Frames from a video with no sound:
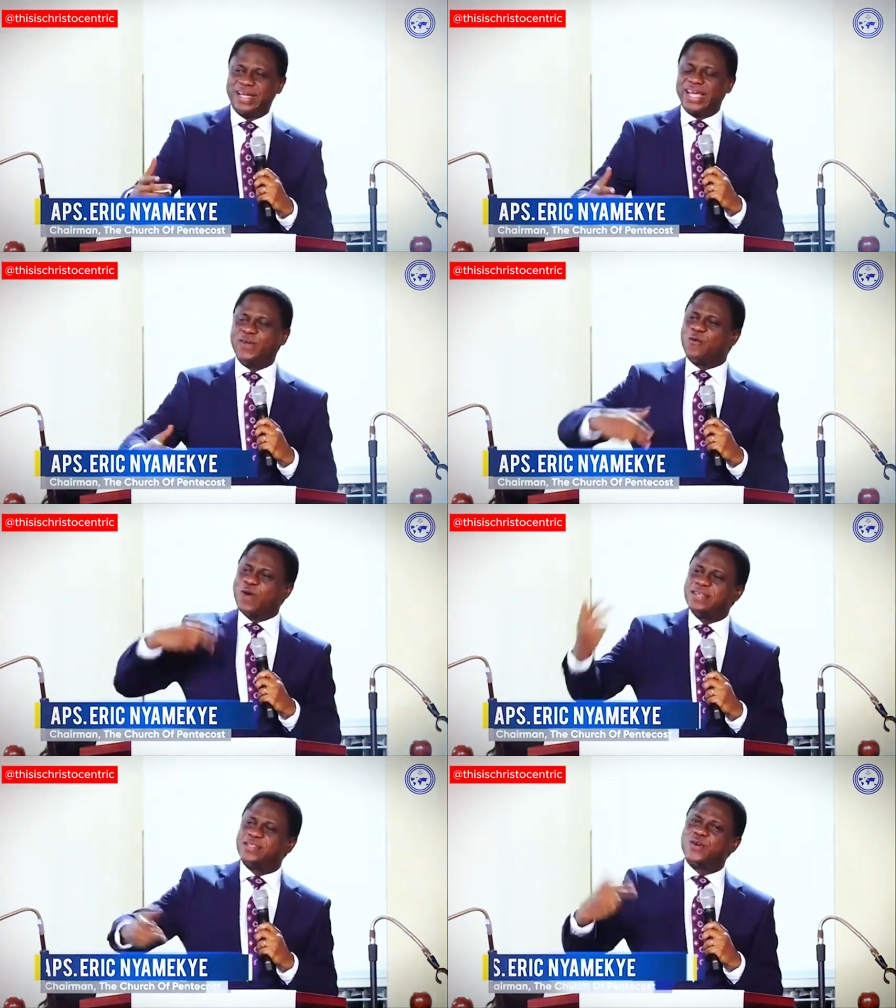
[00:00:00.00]
in
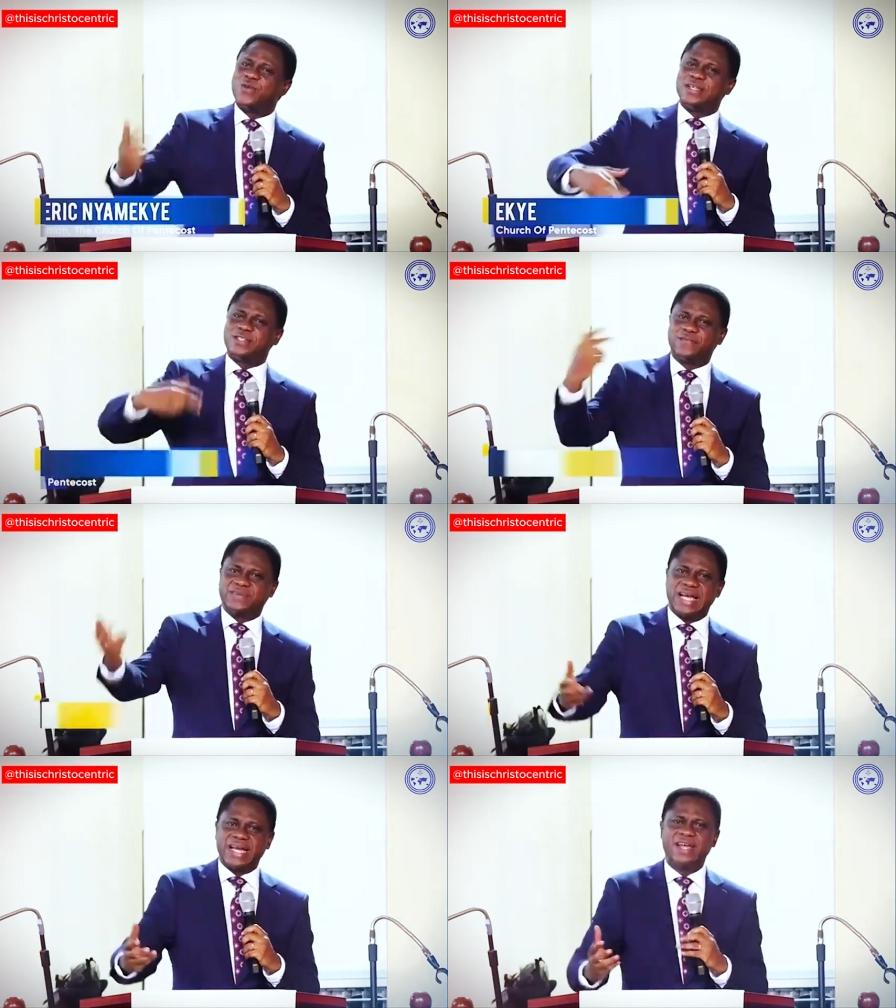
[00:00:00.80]
consequence
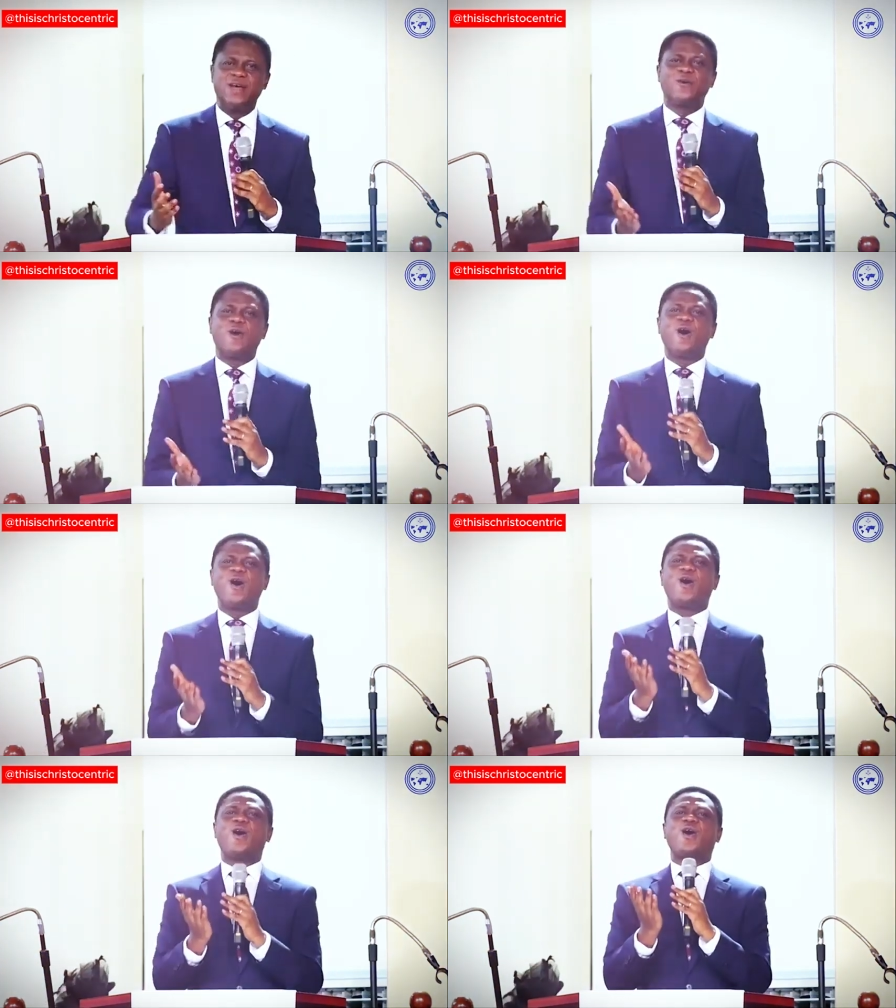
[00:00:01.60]
of that,
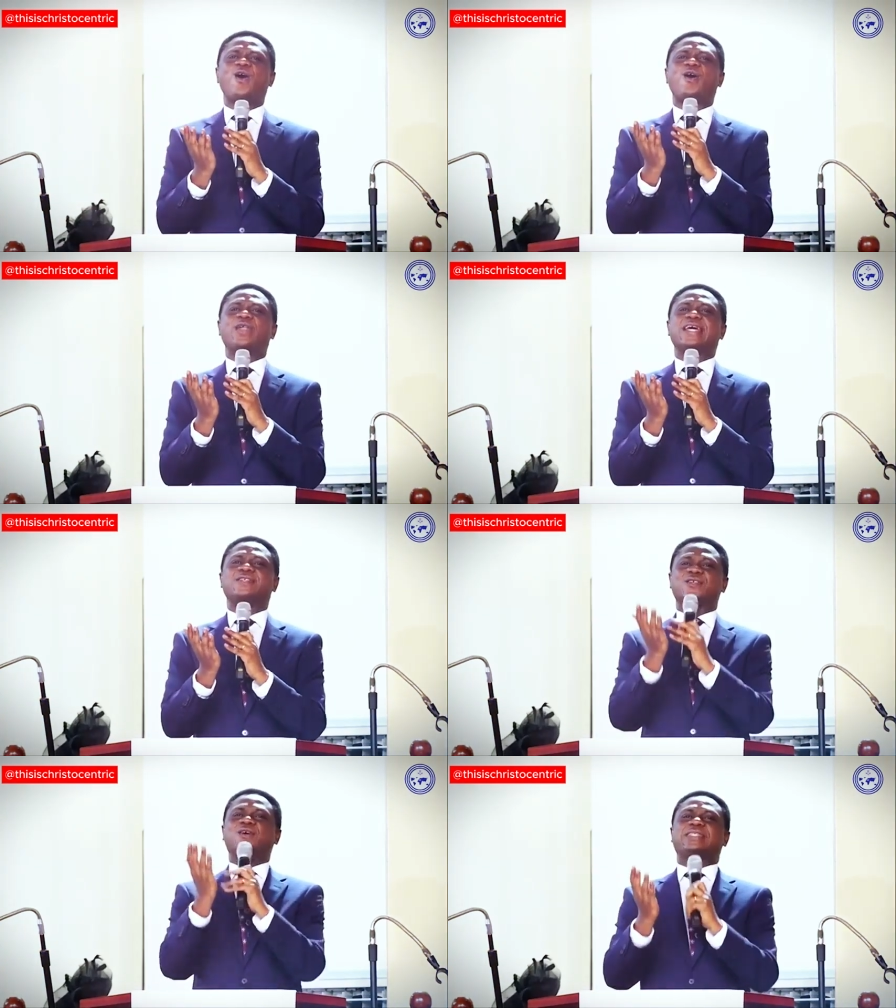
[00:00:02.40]
God
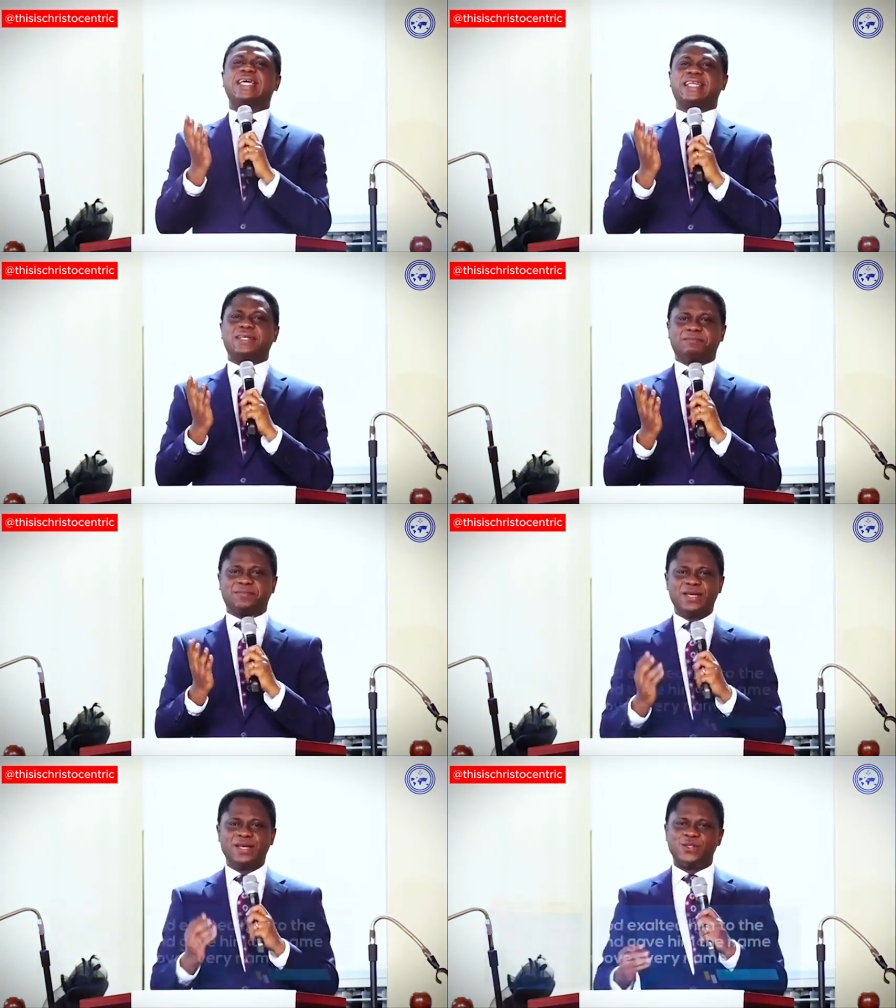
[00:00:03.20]
exalted him